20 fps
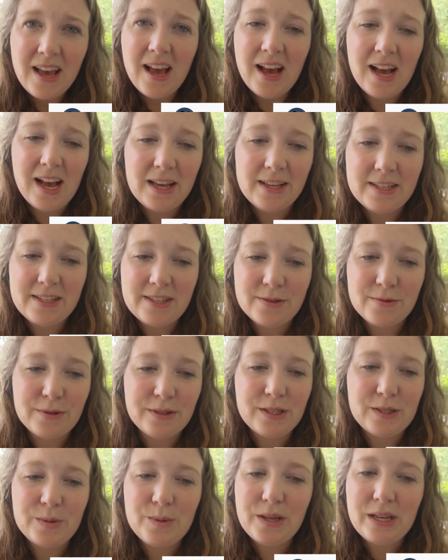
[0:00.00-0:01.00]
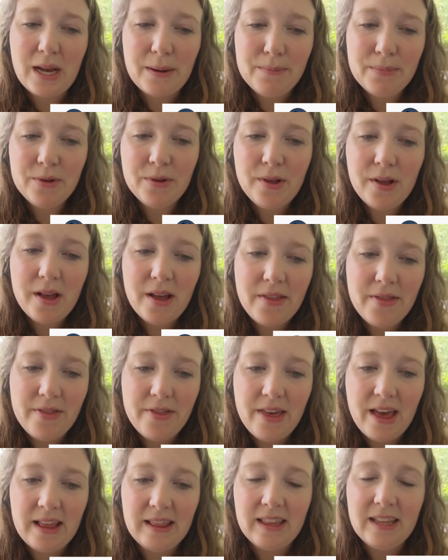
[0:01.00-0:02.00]
Uh, this is a really sweet couple
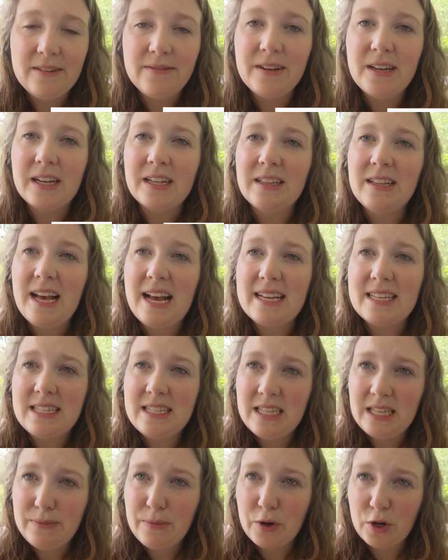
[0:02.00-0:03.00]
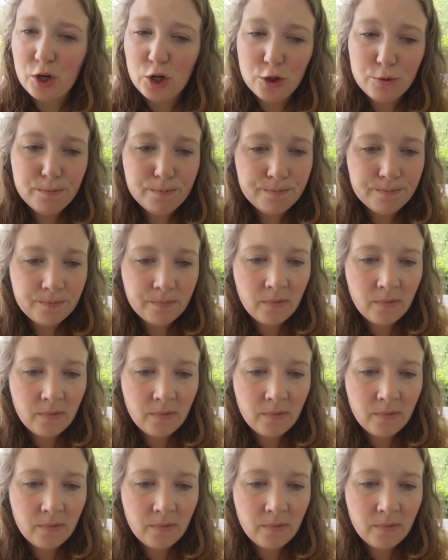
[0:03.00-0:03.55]
that live in a Class C motorhome,